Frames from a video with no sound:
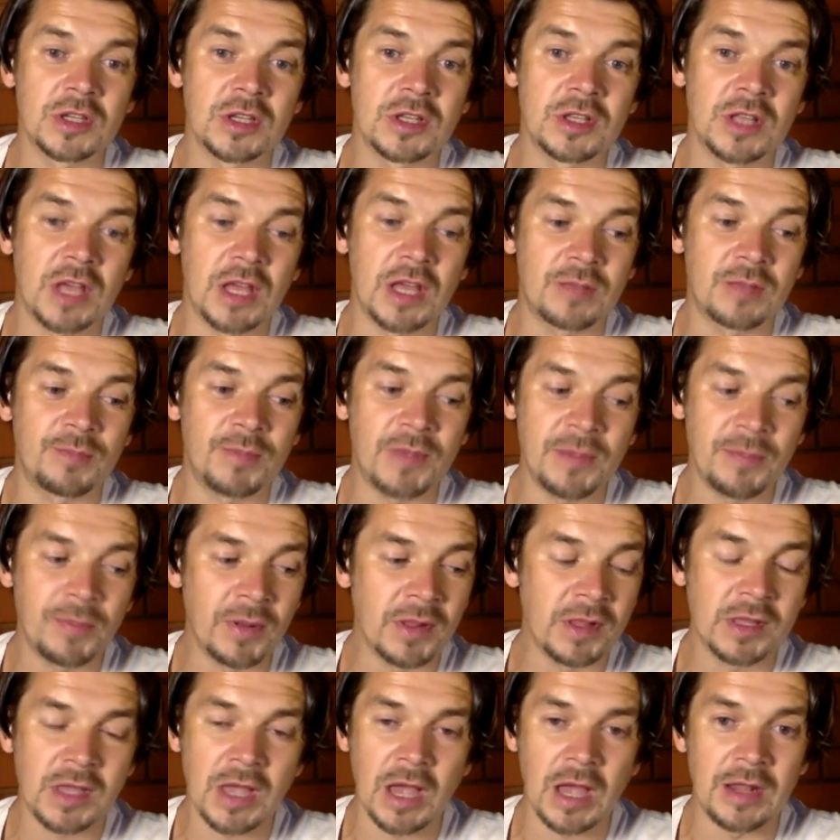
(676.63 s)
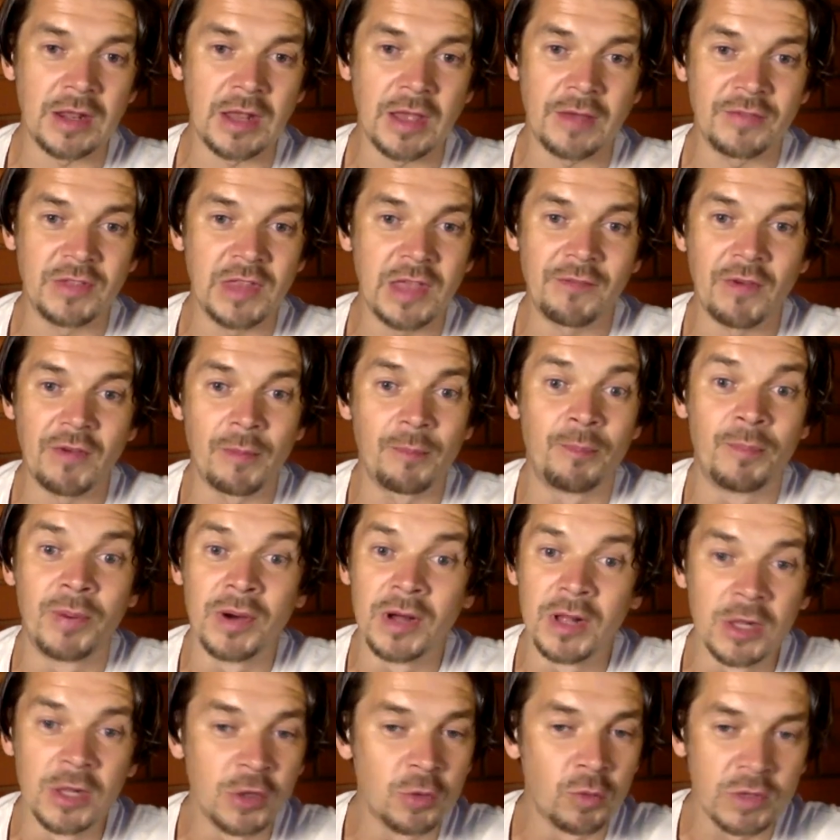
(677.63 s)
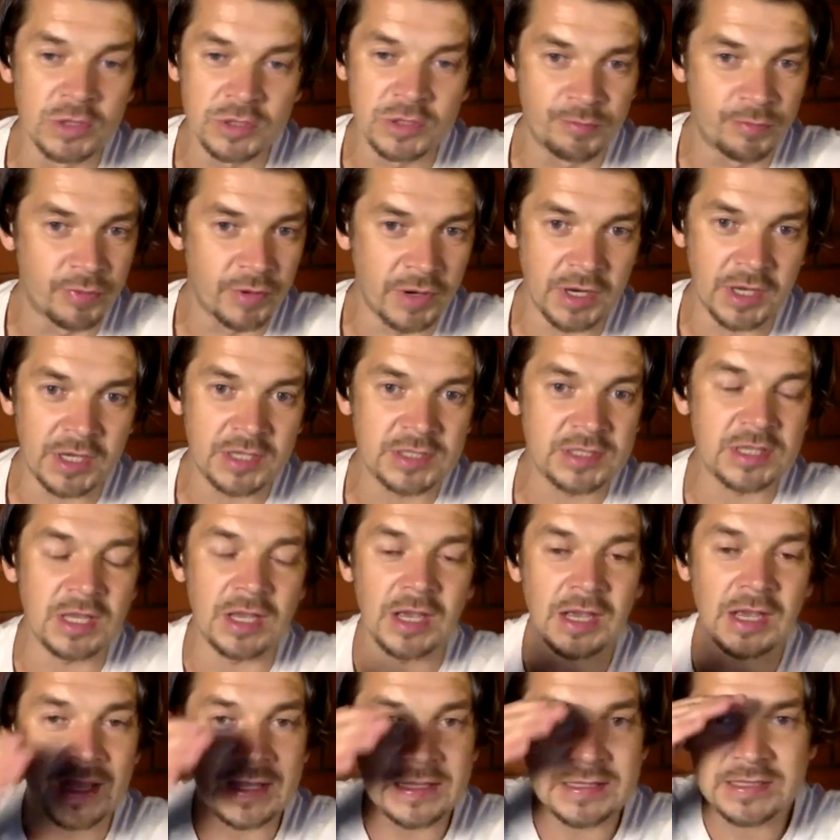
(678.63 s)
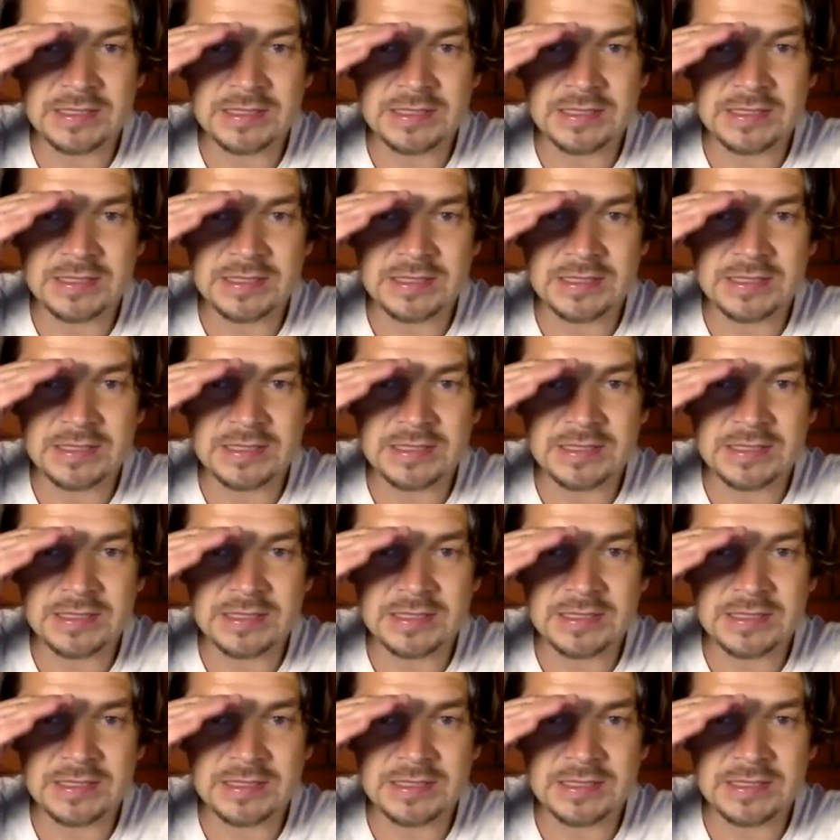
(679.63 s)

that people can never build with bricks, can